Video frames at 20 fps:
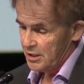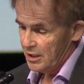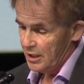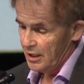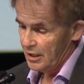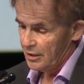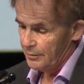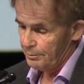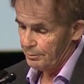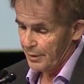
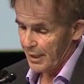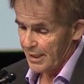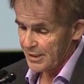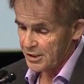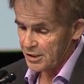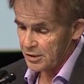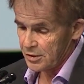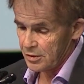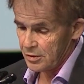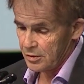in the
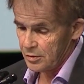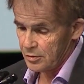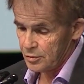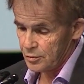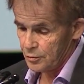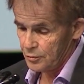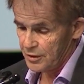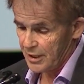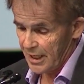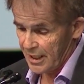past
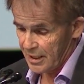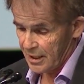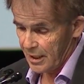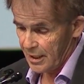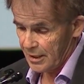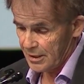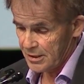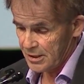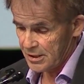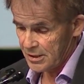2
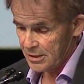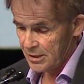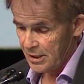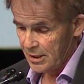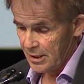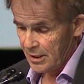decades,